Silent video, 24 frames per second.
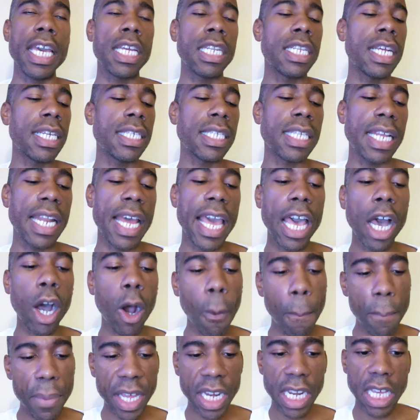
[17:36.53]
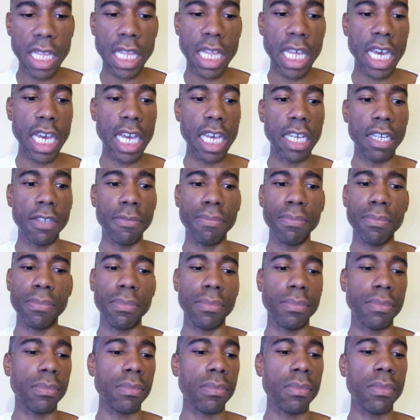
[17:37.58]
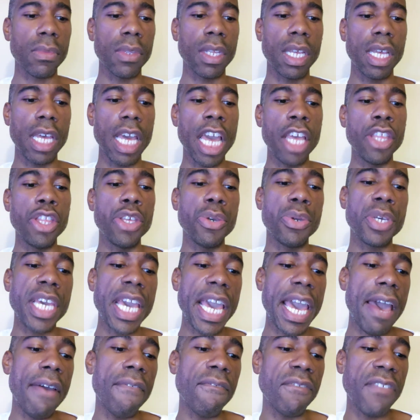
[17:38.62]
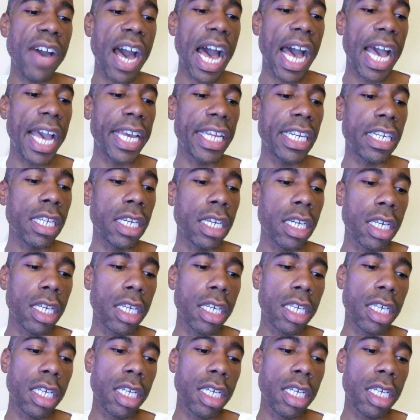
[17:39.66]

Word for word: it doesn't help anything. And you can't find